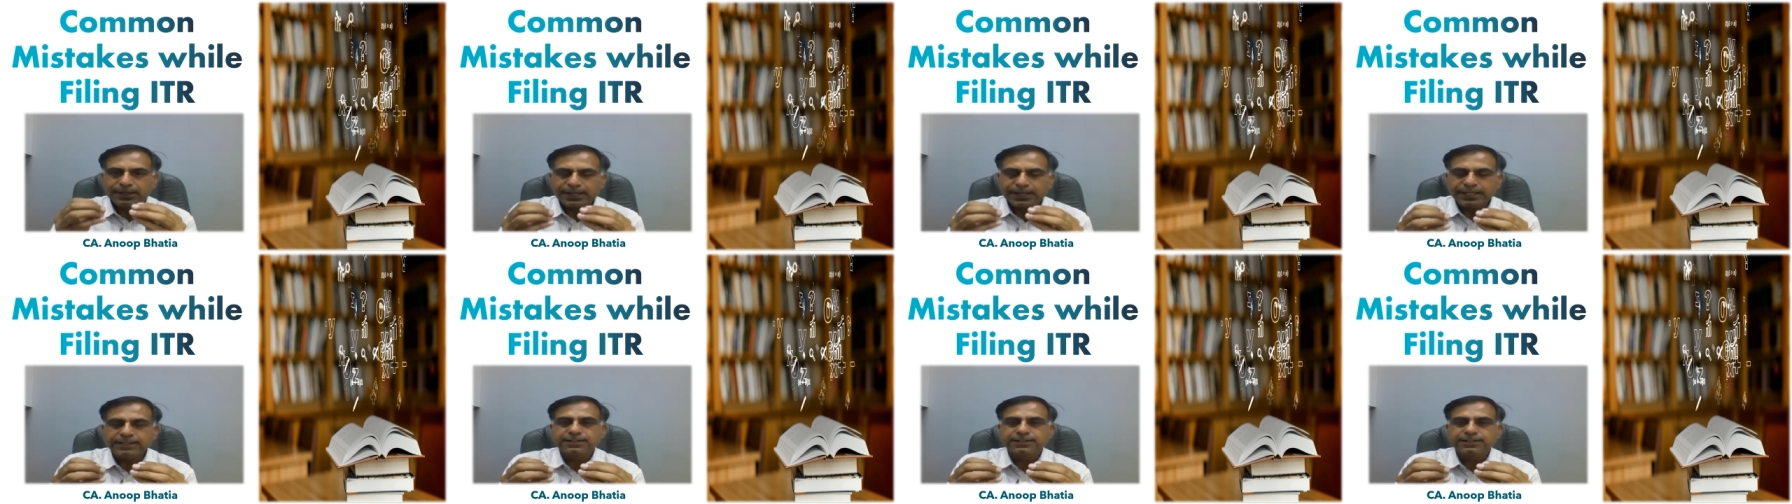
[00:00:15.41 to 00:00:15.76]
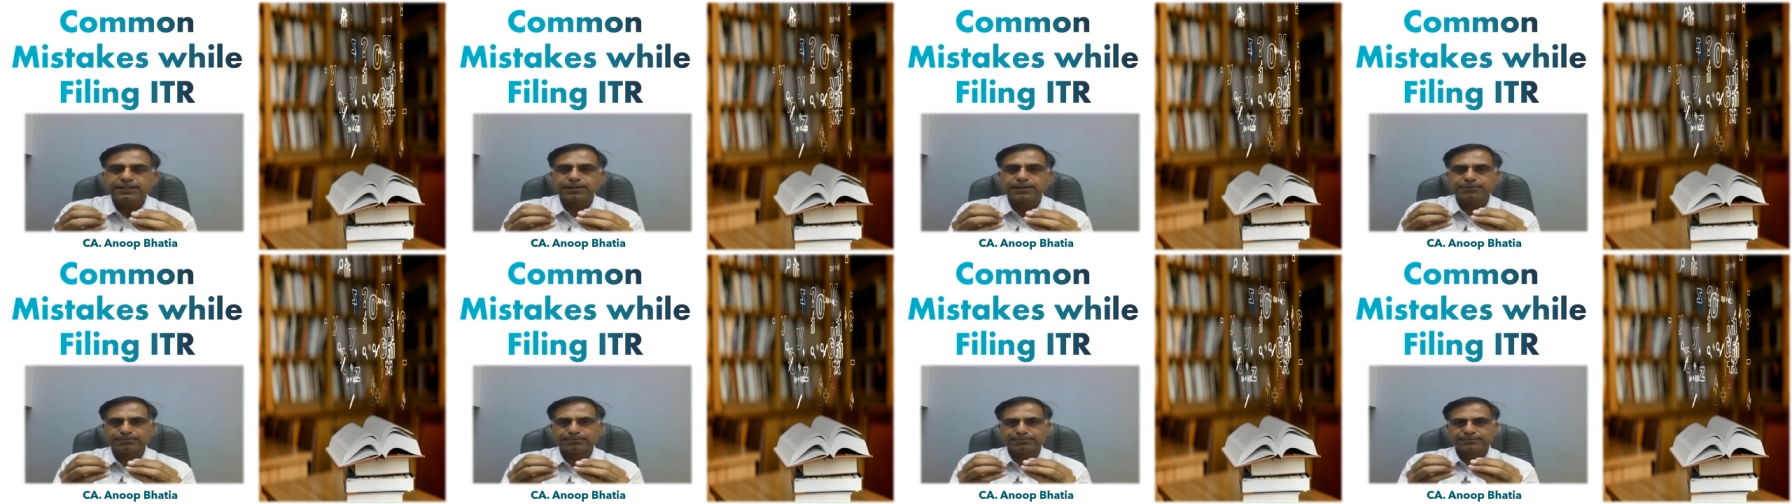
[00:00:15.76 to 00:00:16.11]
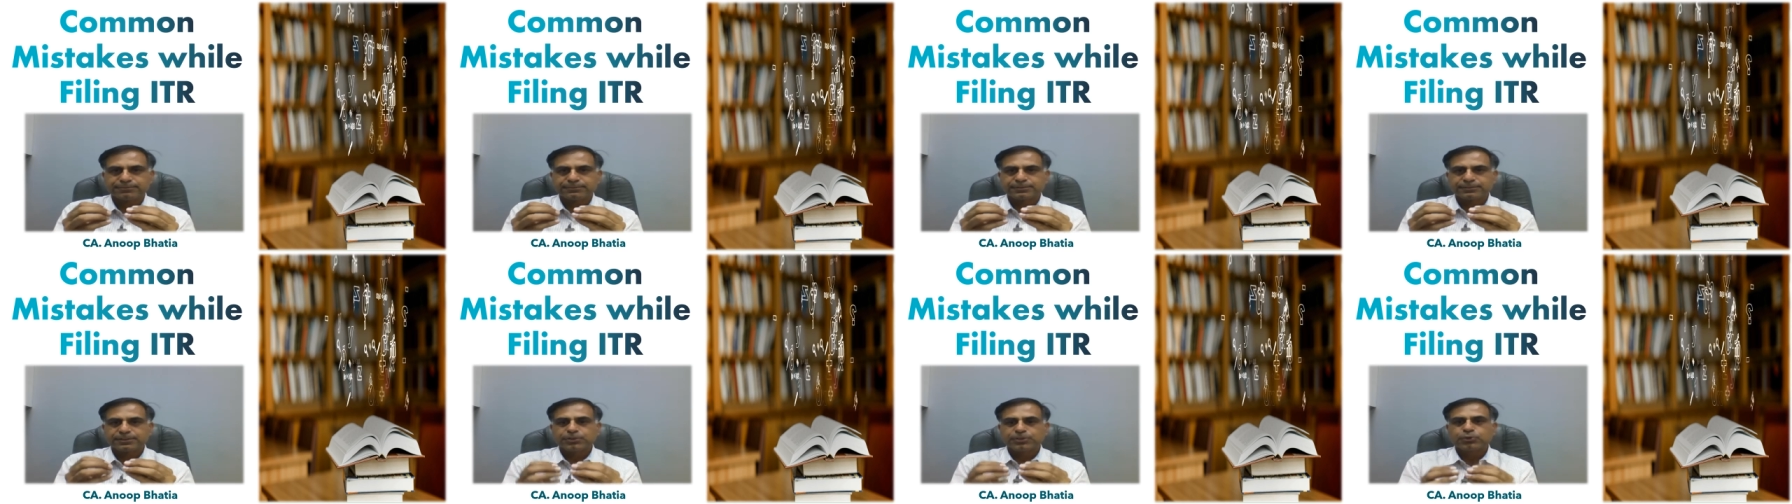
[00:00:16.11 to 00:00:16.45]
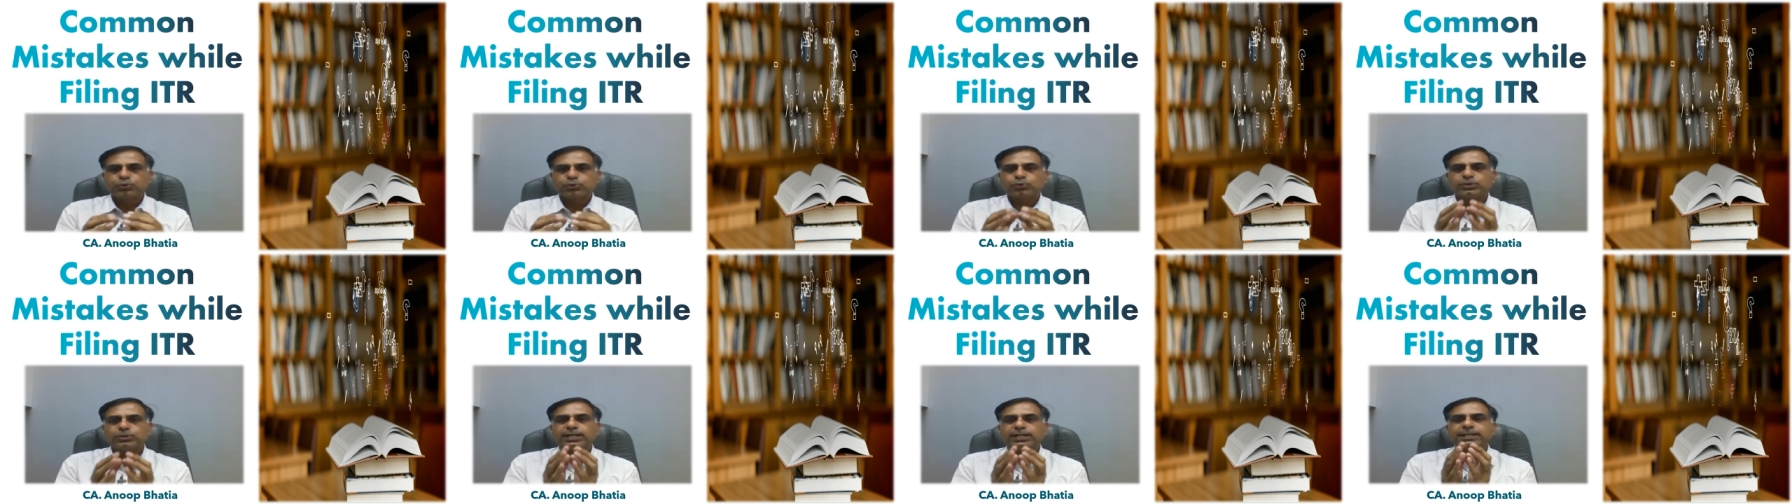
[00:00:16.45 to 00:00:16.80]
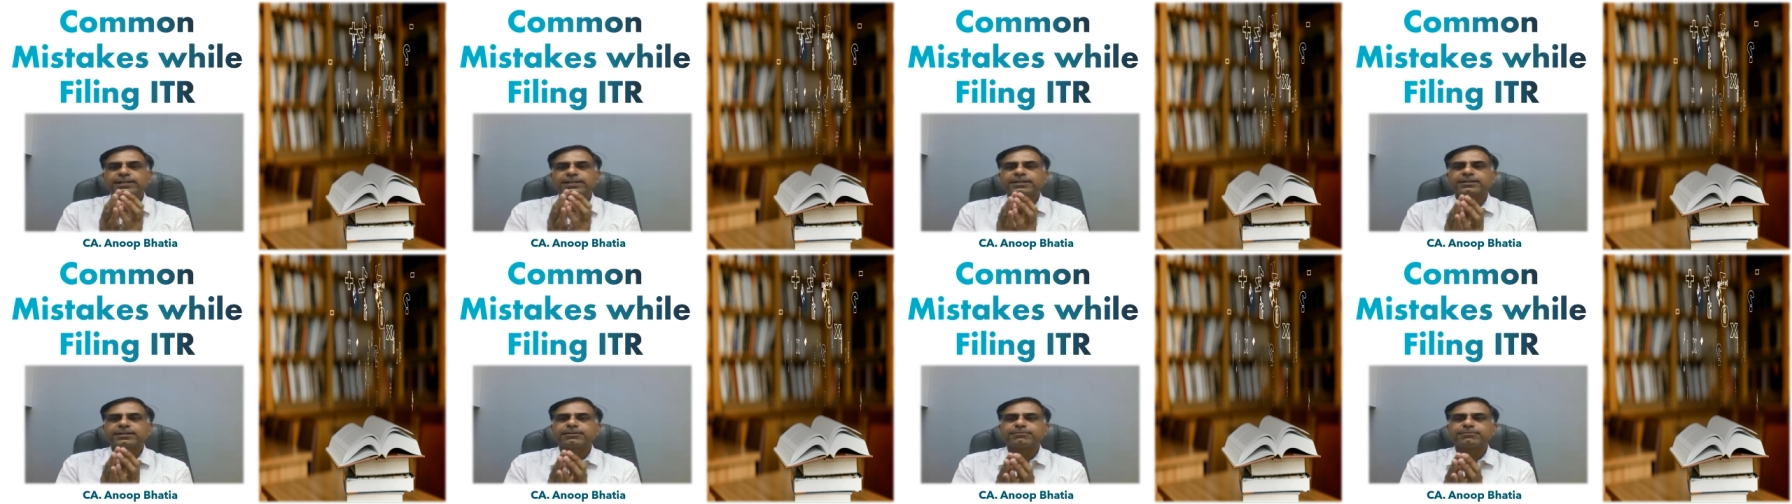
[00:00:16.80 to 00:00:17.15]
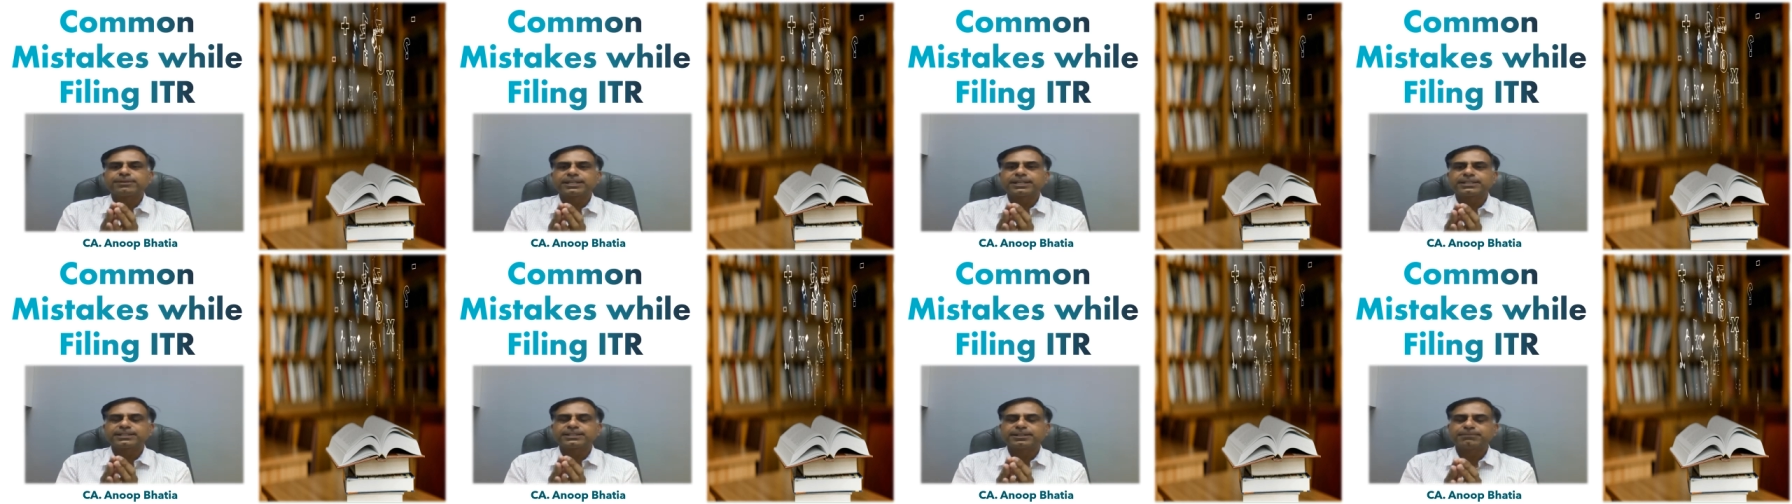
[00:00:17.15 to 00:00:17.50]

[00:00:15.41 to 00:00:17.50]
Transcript: income to the income tax